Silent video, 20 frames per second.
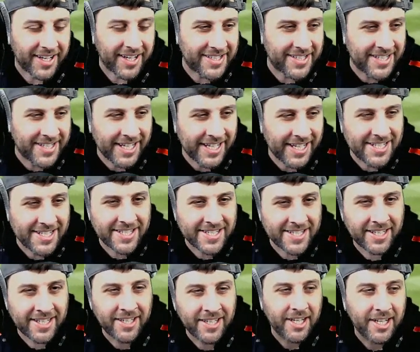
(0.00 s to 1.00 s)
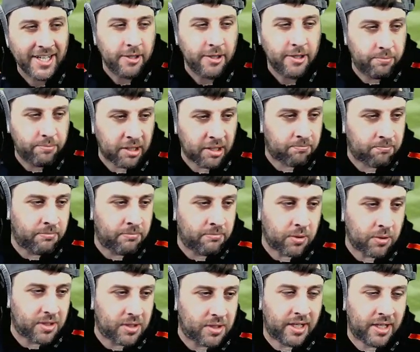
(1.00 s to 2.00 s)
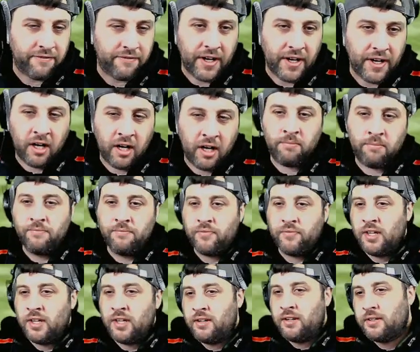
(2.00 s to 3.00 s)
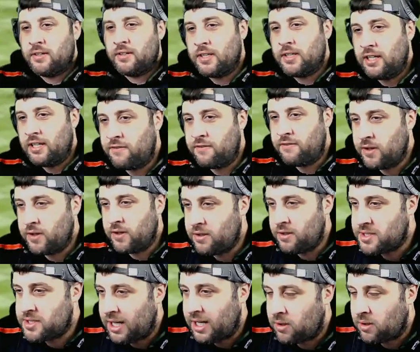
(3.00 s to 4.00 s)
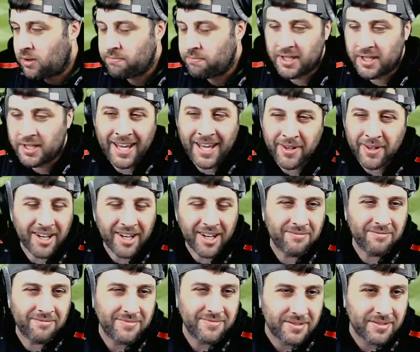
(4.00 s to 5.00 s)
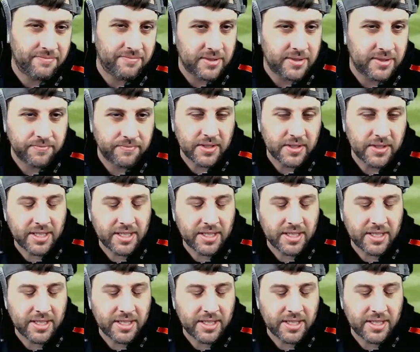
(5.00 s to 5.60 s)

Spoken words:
Daisy being milked in a farm if we lose that one. But there we go. This is